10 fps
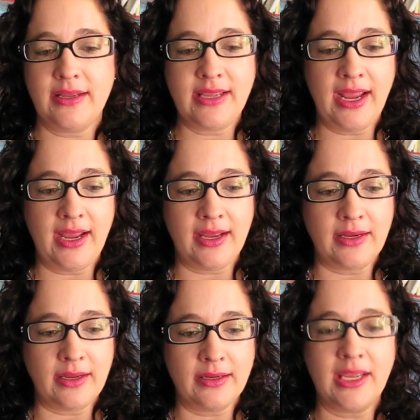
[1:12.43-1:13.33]

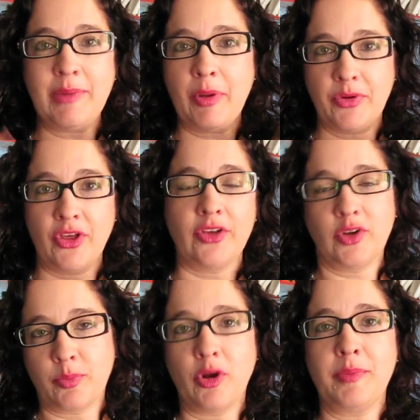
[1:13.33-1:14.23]
can keep up with all
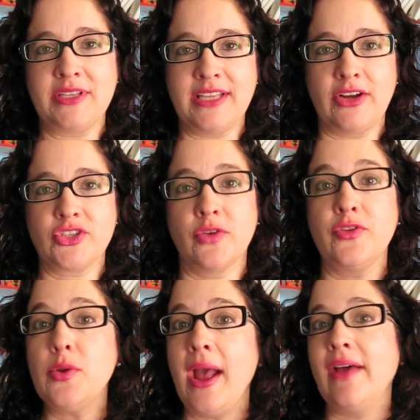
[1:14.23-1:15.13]
your appointments there. So if
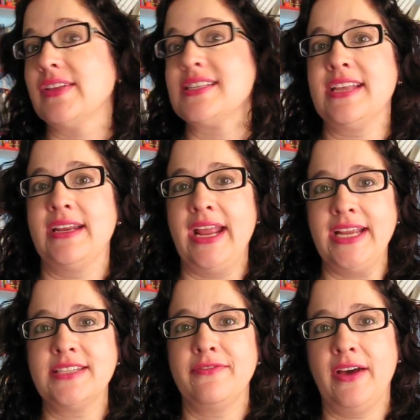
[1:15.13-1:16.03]
you have, let's say, an
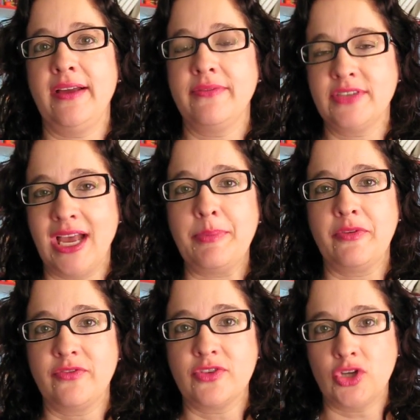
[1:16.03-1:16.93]
eight to five type
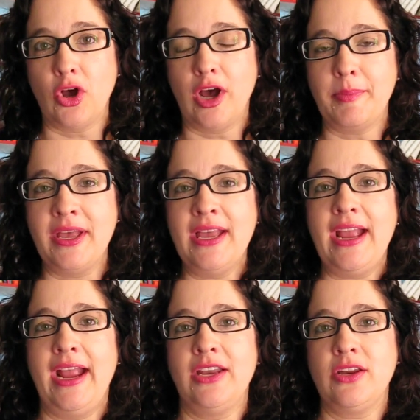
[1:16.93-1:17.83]
of job
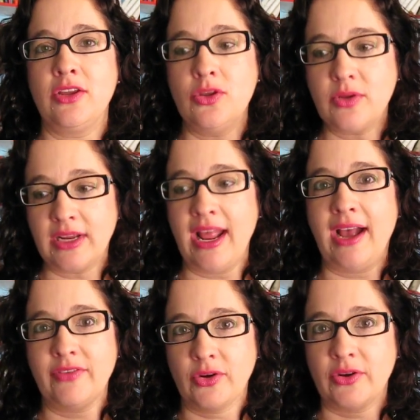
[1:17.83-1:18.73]
and you can
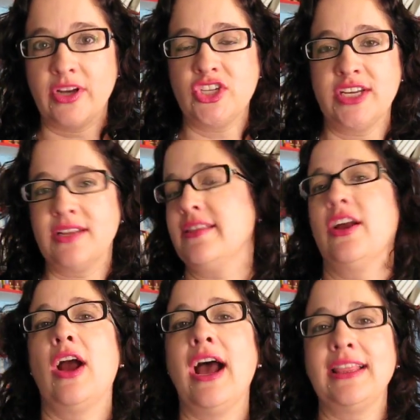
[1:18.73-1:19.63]
have your agenda
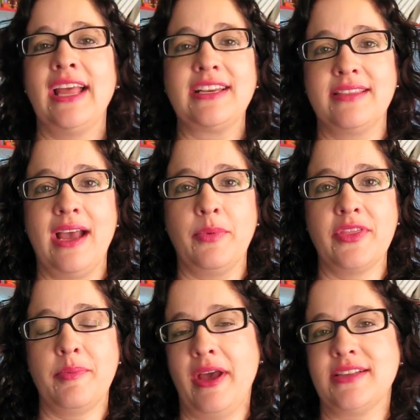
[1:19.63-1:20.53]
there, I liked that one
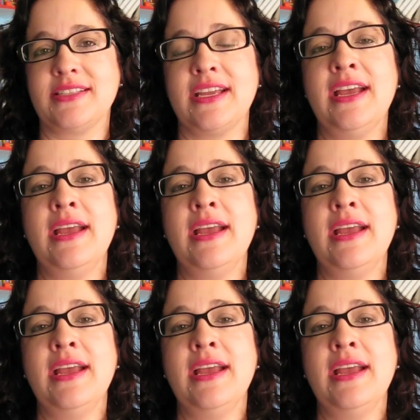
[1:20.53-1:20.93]
the best